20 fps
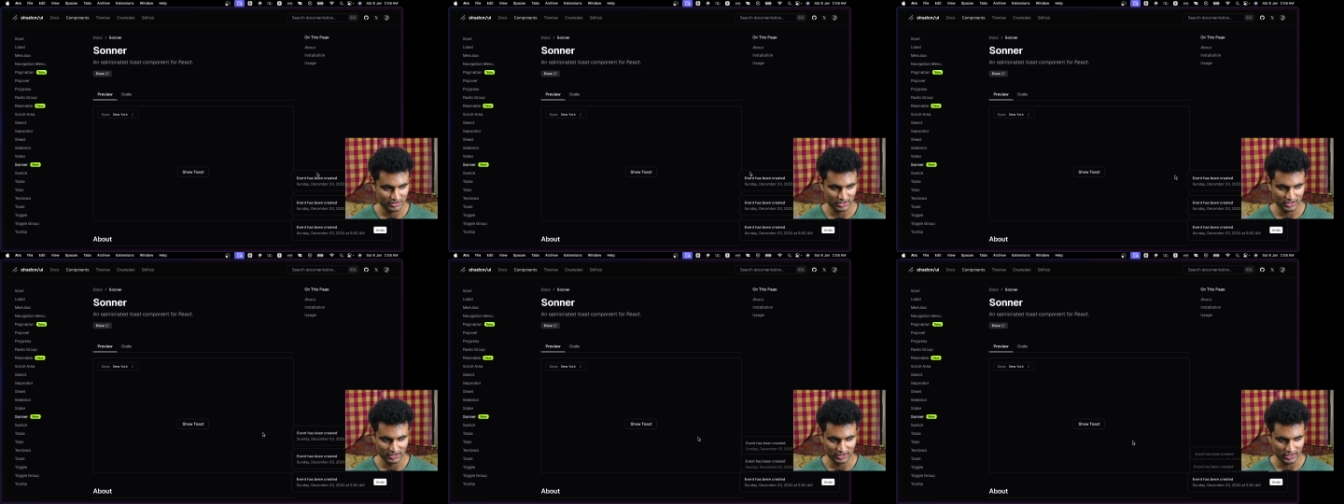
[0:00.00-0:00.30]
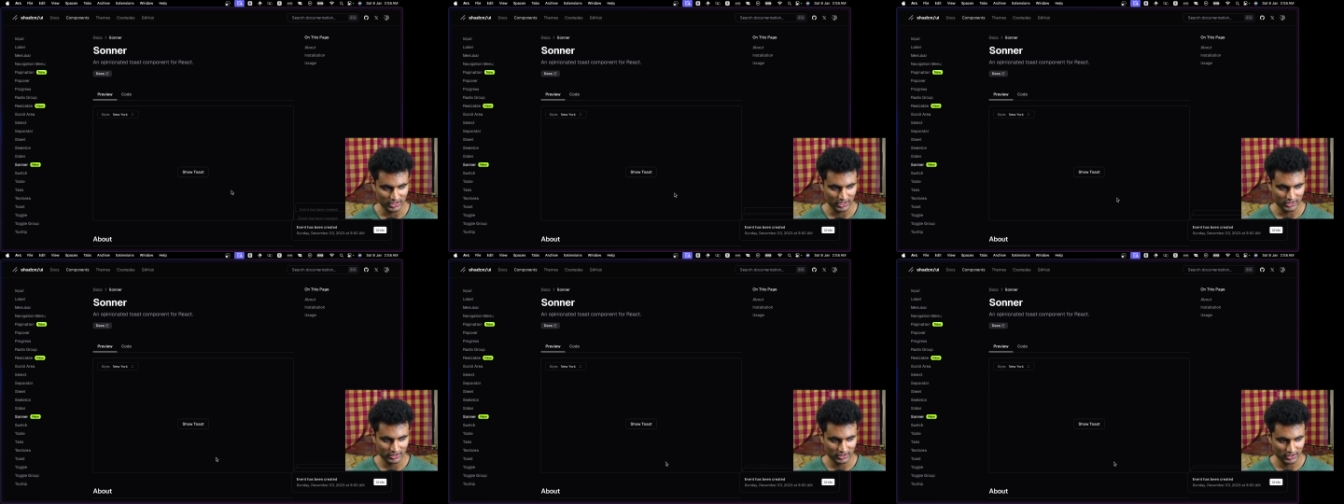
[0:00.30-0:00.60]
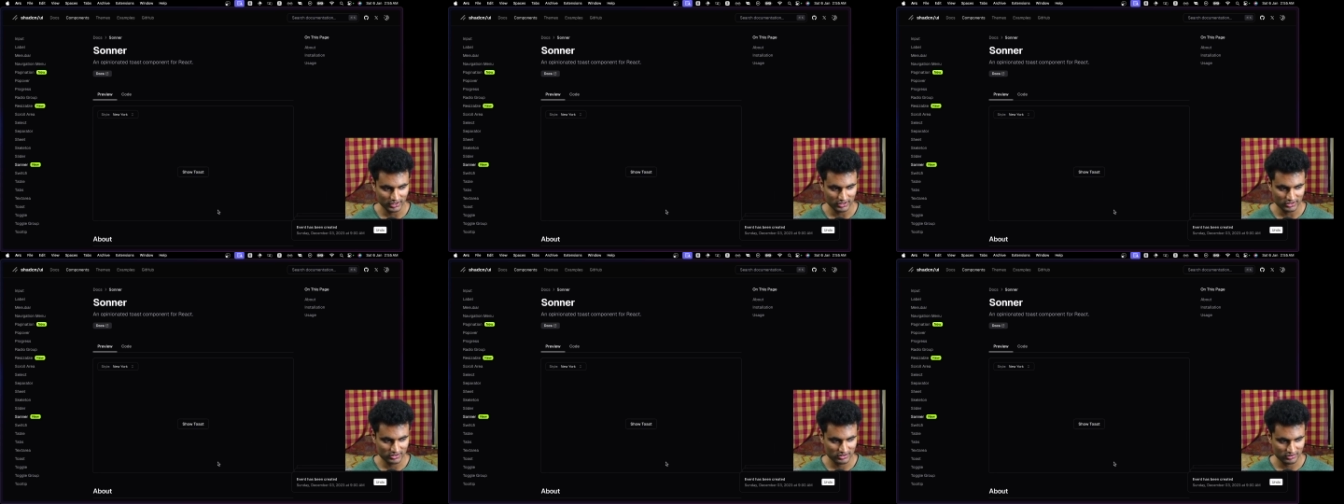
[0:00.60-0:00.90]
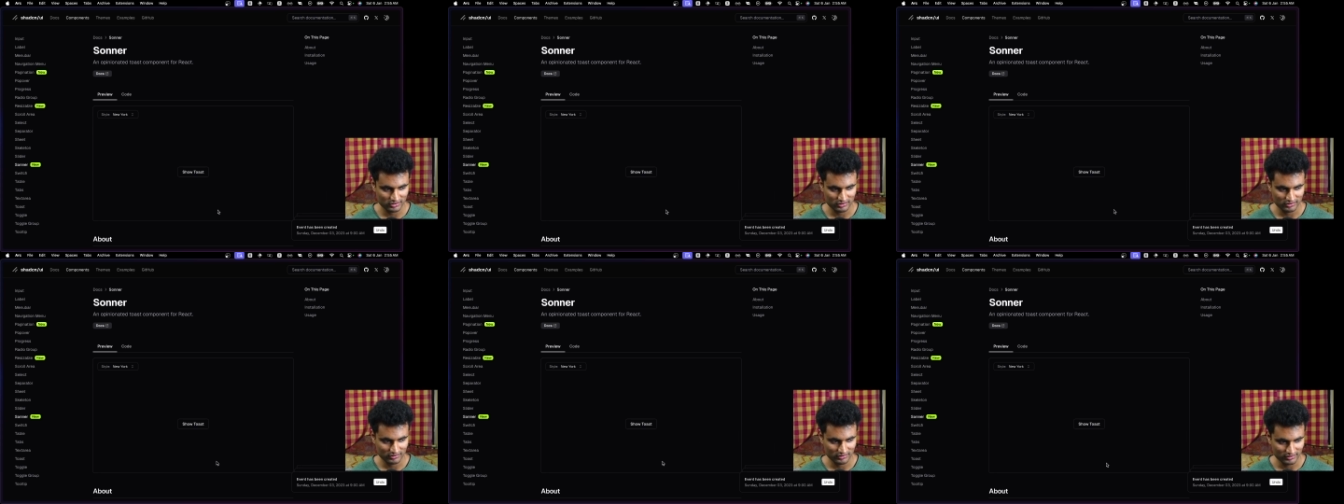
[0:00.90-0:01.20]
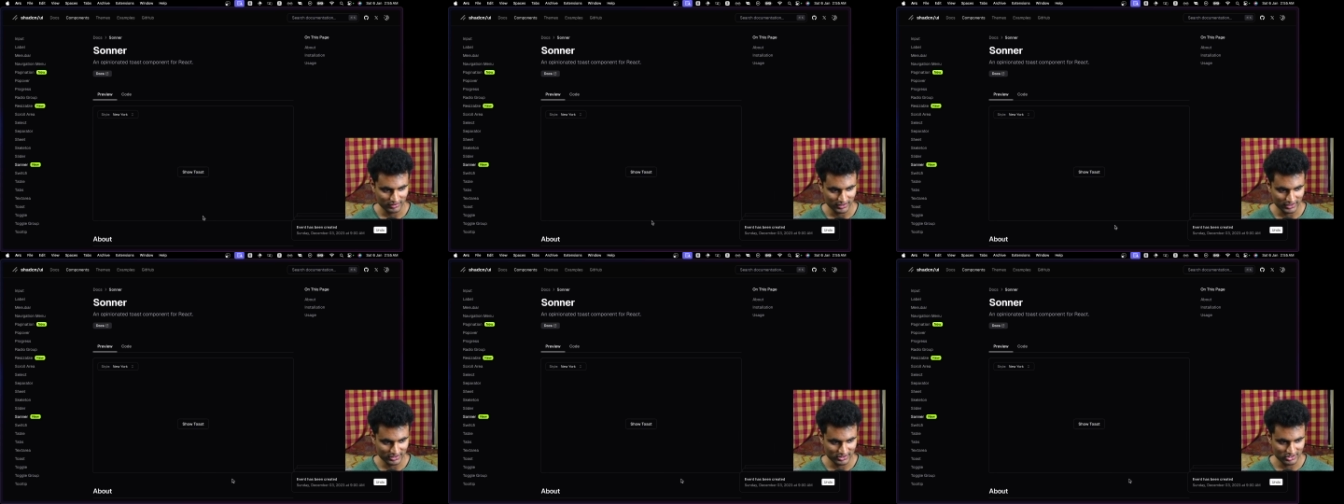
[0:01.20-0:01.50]
and I think it's
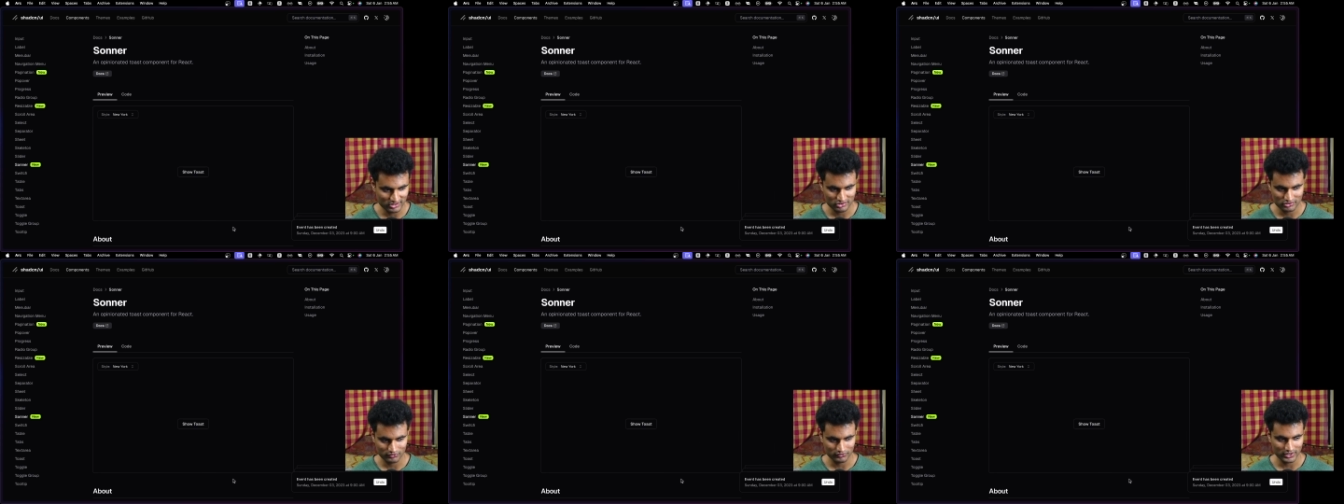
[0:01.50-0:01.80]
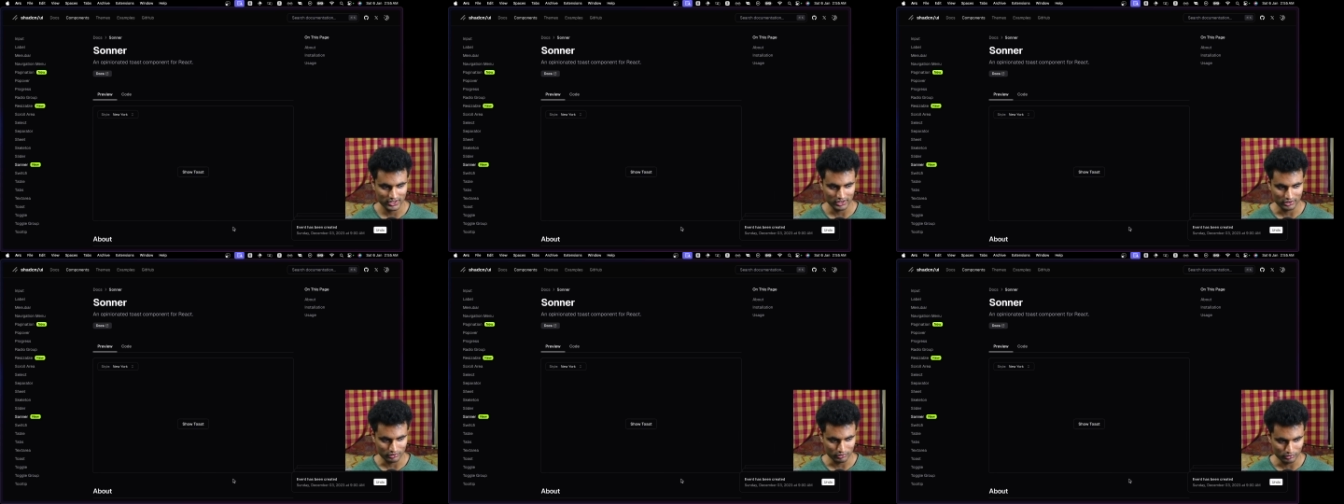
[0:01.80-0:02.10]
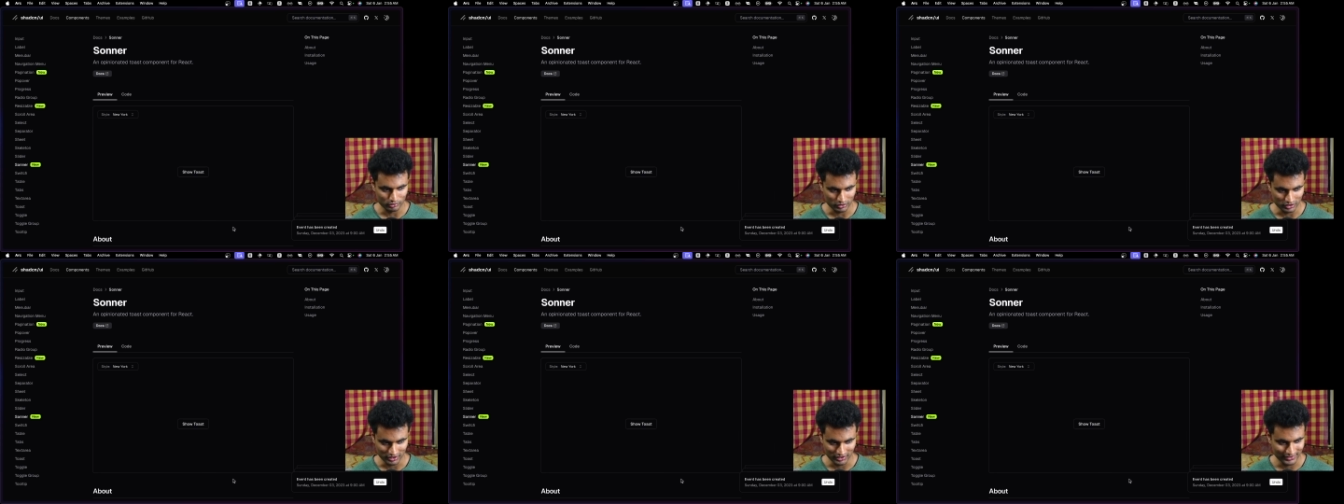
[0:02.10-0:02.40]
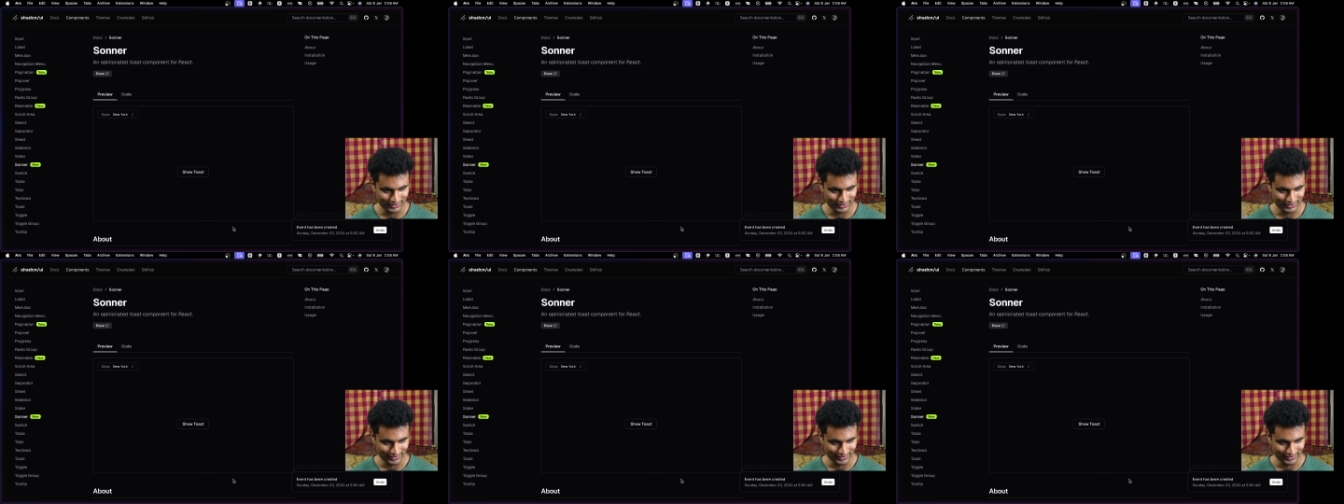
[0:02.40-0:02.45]
just very cool.